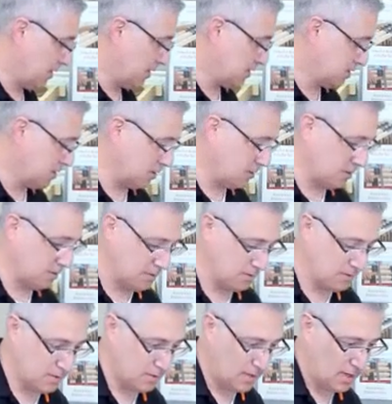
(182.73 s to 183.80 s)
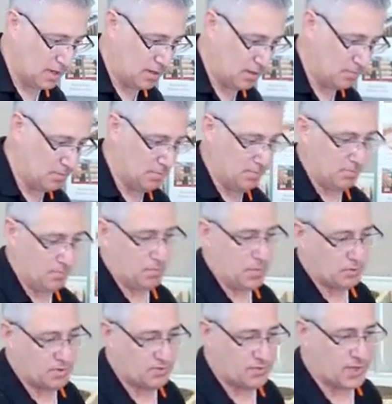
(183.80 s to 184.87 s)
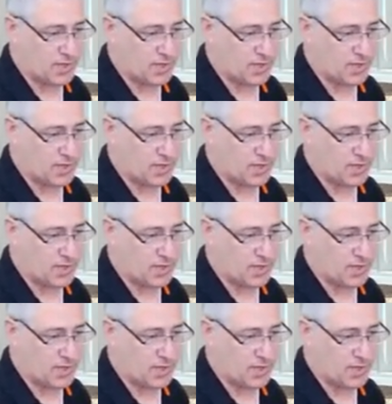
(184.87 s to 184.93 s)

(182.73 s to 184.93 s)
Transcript: of things here about the